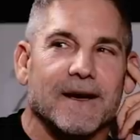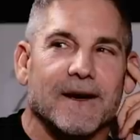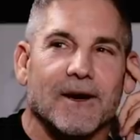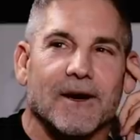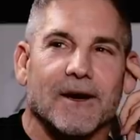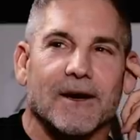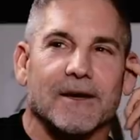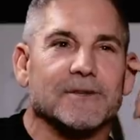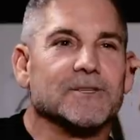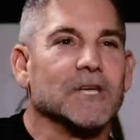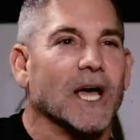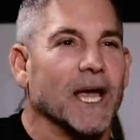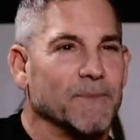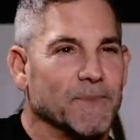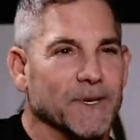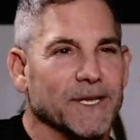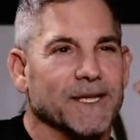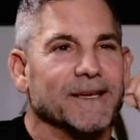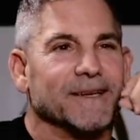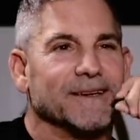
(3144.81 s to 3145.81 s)
Uh,
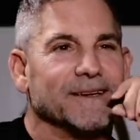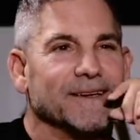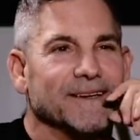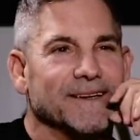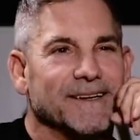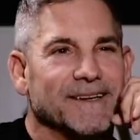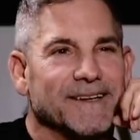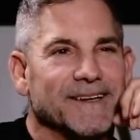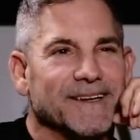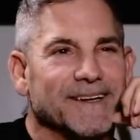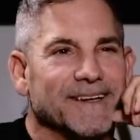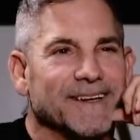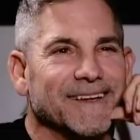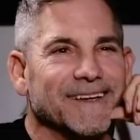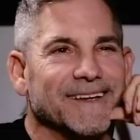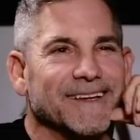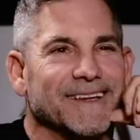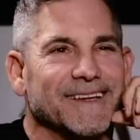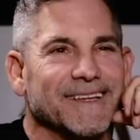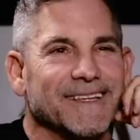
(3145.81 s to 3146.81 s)
typing.
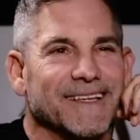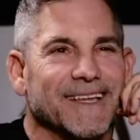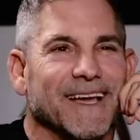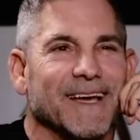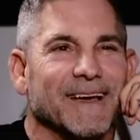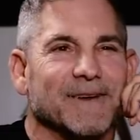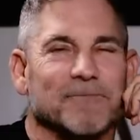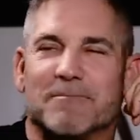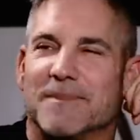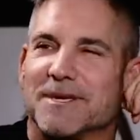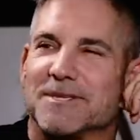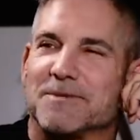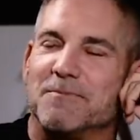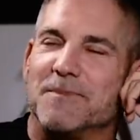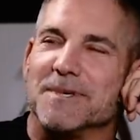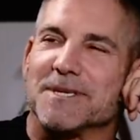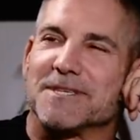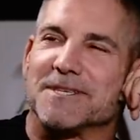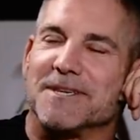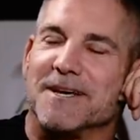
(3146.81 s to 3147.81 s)
Typing. Yeah, Miss
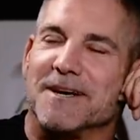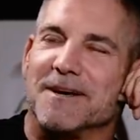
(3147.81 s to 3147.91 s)
Miss.